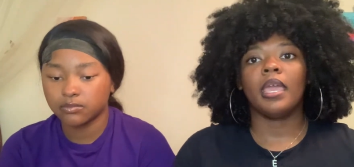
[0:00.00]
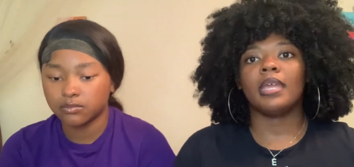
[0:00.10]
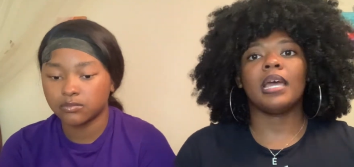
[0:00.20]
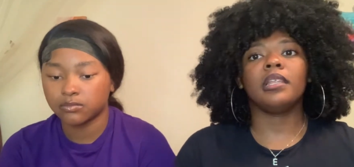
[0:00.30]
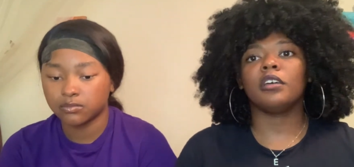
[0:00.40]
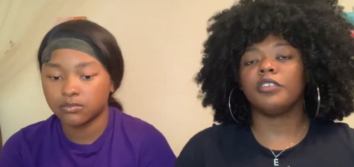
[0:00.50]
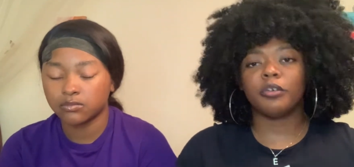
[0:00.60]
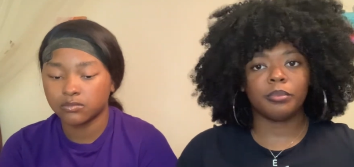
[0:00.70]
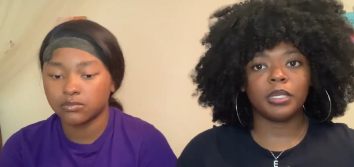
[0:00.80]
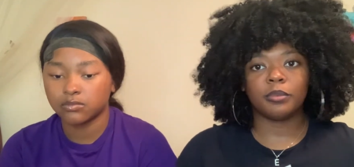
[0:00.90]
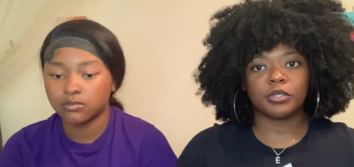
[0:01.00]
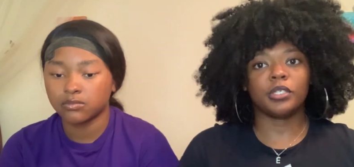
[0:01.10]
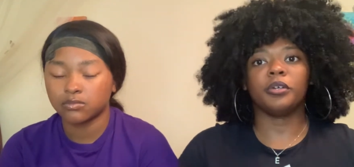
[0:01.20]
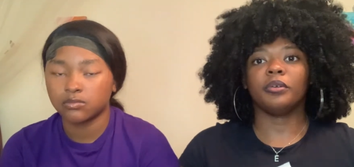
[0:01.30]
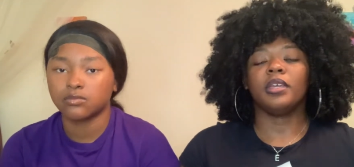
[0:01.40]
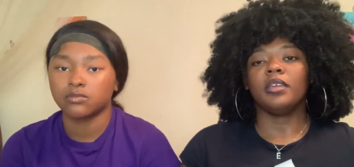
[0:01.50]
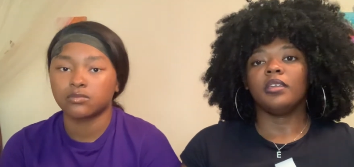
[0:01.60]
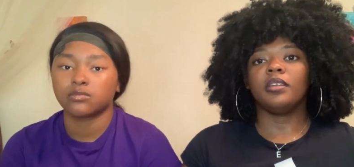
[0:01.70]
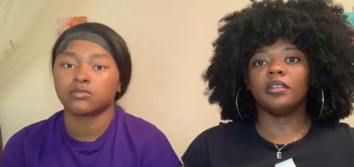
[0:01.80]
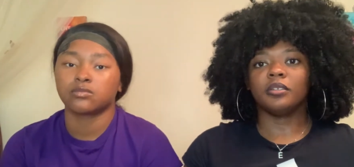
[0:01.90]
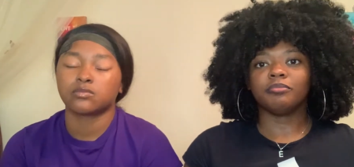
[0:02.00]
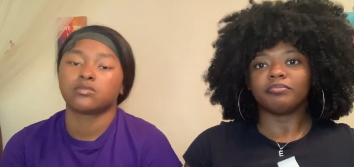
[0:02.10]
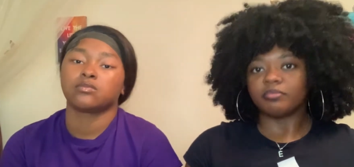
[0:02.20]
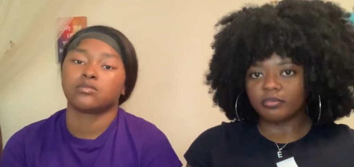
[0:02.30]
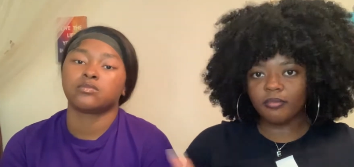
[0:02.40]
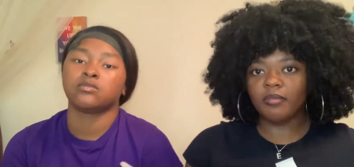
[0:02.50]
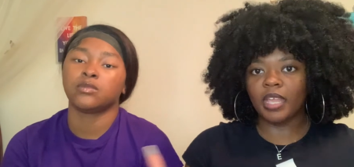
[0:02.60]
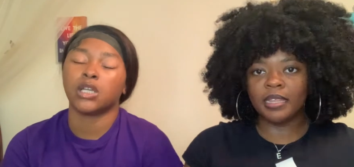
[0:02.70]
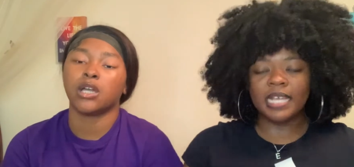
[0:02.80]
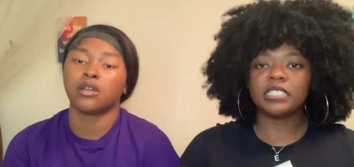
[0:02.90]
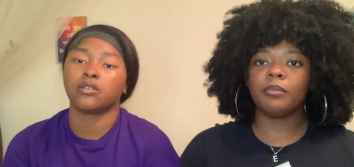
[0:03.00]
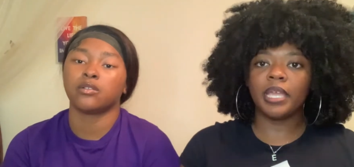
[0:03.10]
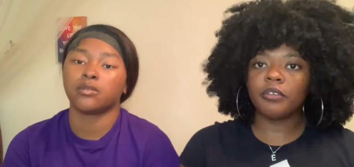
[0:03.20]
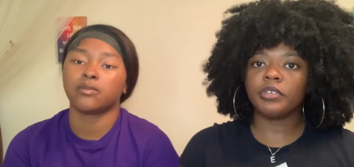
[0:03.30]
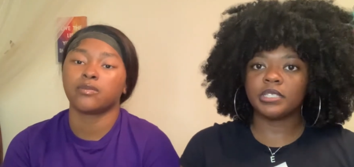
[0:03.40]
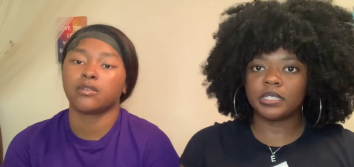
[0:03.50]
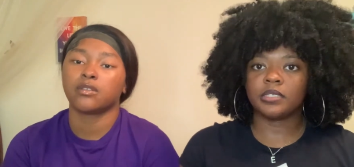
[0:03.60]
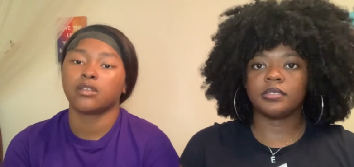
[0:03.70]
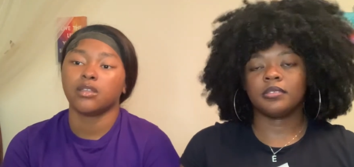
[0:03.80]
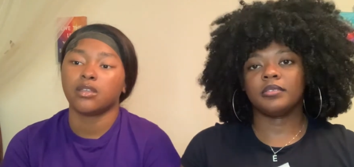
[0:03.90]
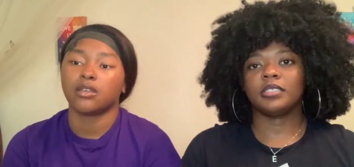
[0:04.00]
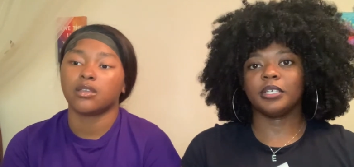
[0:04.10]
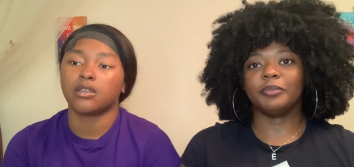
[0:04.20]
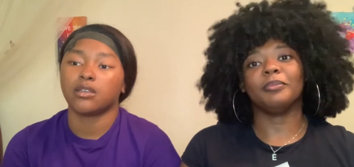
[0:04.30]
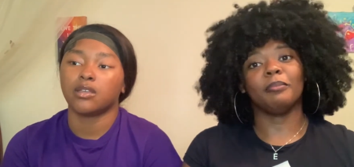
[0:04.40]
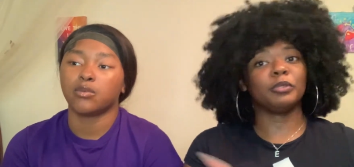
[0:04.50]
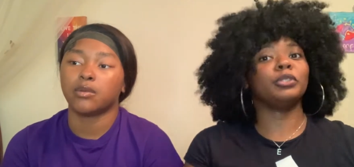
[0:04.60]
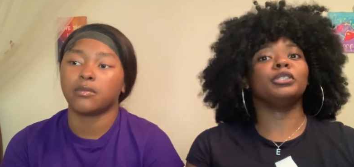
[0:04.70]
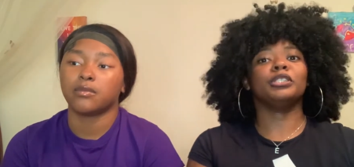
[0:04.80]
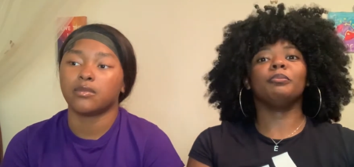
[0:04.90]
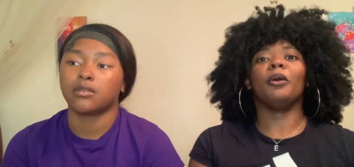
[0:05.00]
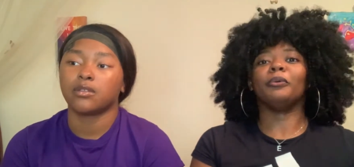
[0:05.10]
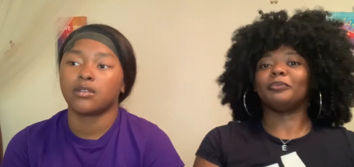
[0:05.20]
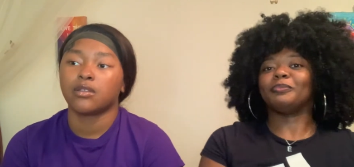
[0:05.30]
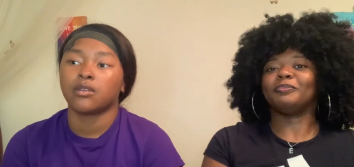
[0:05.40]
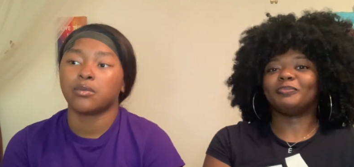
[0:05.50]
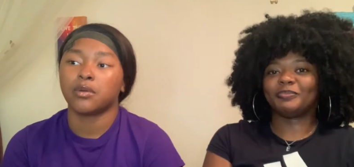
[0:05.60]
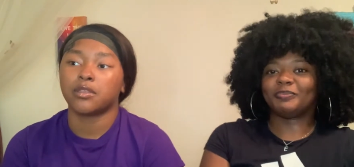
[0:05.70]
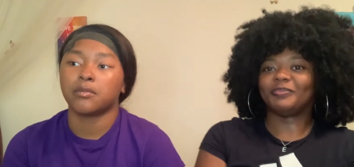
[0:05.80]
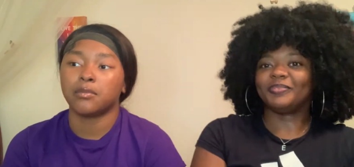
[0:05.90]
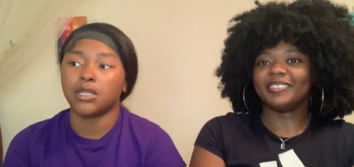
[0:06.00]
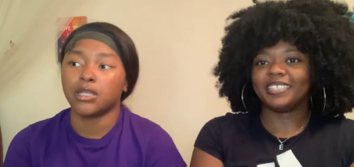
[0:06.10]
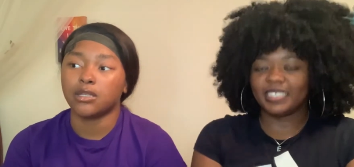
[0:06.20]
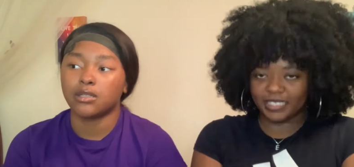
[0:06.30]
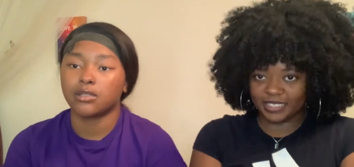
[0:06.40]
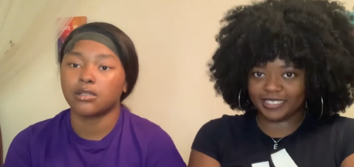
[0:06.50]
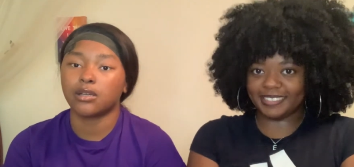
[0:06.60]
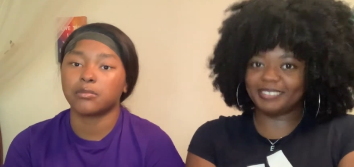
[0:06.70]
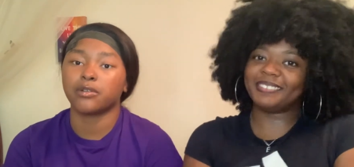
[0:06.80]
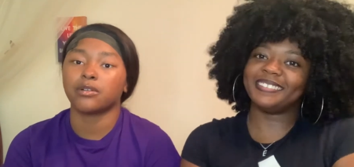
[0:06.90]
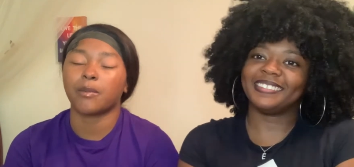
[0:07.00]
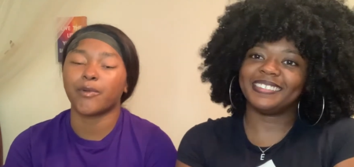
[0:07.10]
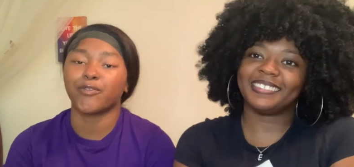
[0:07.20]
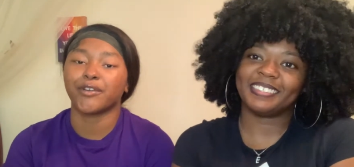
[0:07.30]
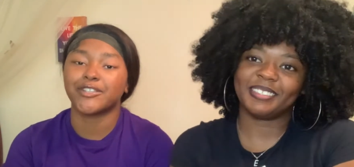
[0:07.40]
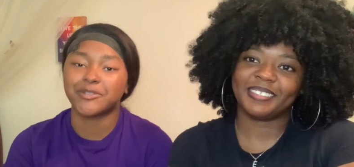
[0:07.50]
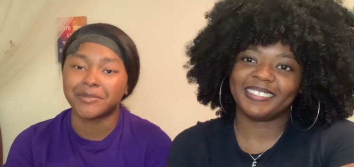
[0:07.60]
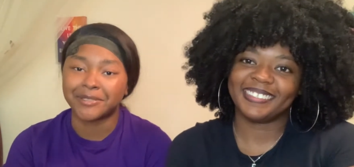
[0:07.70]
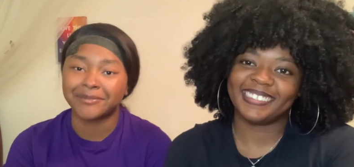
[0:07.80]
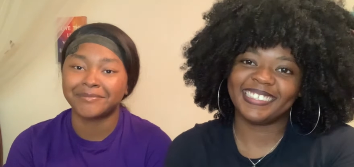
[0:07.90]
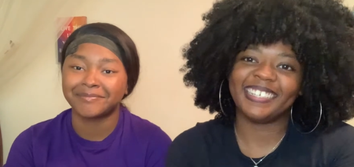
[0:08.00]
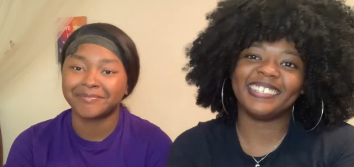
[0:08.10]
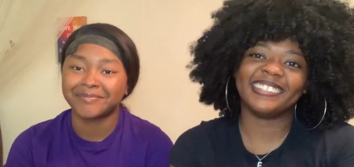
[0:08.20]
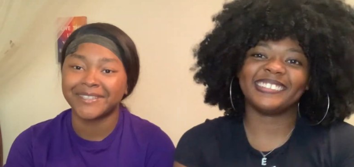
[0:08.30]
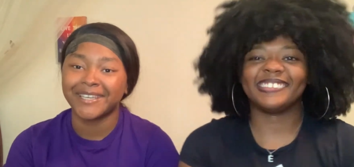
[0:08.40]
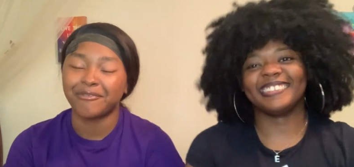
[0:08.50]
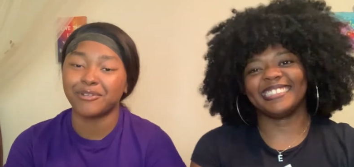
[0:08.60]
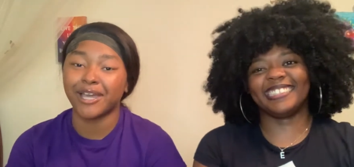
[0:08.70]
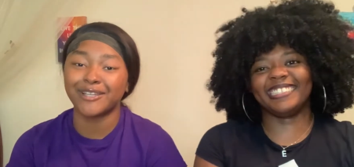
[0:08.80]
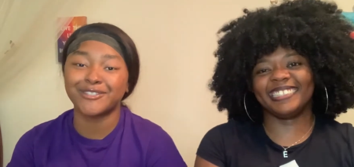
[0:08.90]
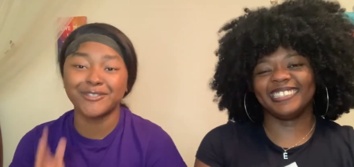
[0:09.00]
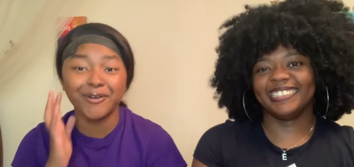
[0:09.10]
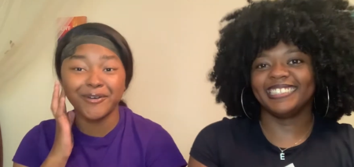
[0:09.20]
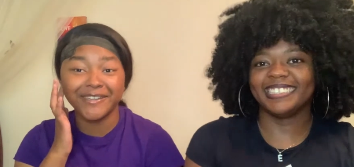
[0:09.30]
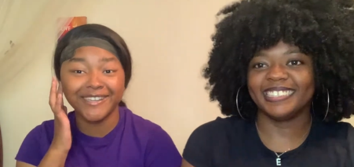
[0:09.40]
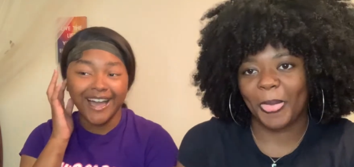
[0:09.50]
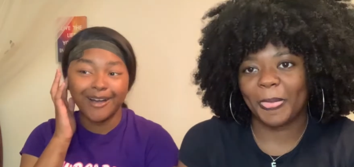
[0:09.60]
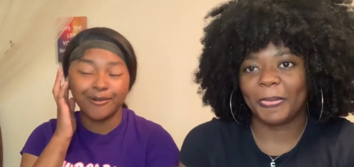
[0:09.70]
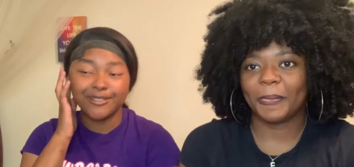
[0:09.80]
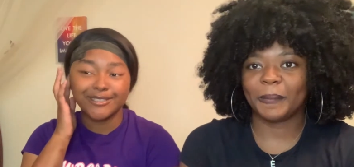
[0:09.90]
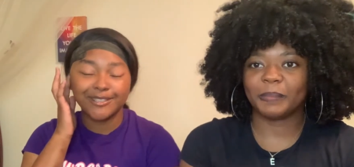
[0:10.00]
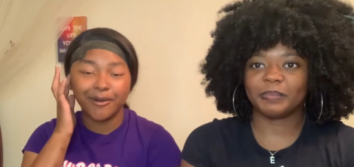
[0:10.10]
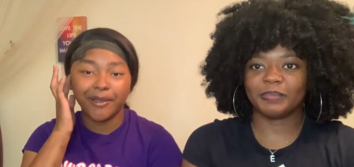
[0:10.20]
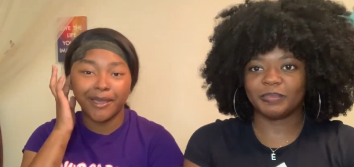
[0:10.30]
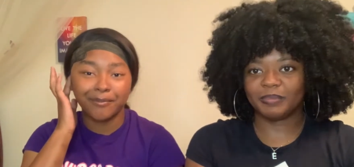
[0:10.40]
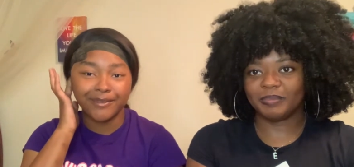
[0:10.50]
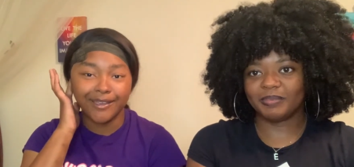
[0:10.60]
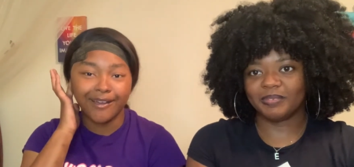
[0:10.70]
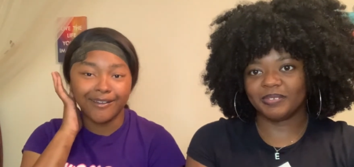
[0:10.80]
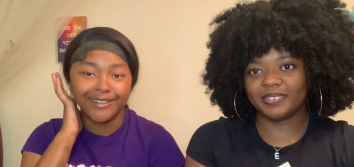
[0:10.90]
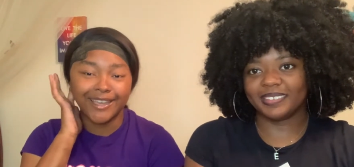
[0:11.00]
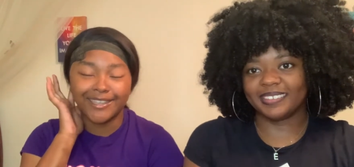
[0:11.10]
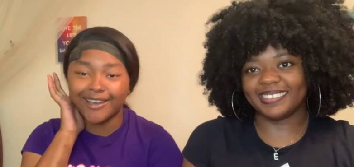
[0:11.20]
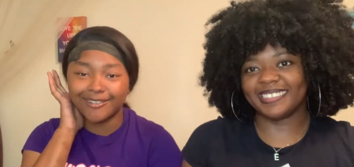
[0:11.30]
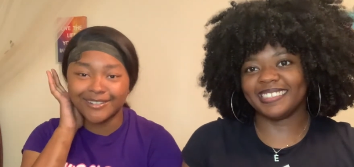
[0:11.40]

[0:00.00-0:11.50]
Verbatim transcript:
Speaker 1: and I love helping people. So, you know, yeah, That's I the main reason. So I'm switching to Simone.
Speaker 2: With me, I'm a, I'm a freshman. Um. When I joined, I was so happy, y'all. Like y'all don't